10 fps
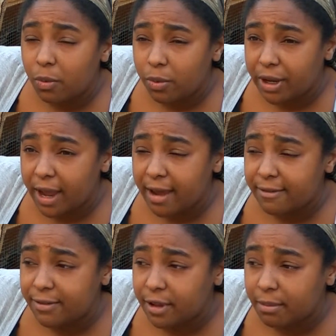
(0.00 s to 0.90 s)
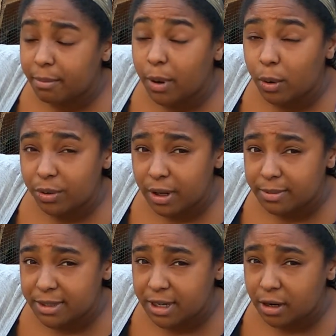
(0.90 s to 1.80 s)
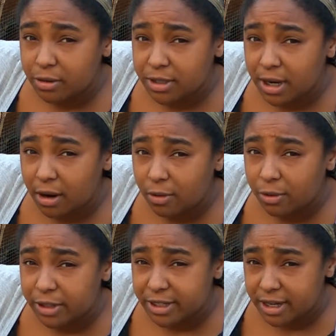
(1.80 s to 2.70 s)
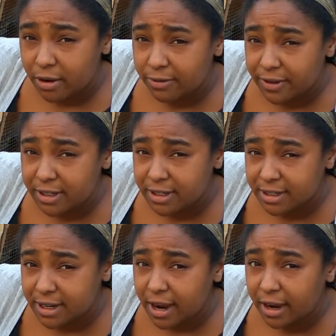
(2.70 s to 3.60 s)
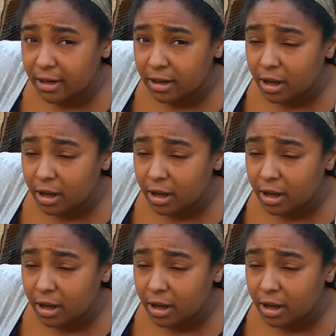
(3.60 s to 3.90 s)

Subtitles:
we have them both upstairs now on the south-facing side.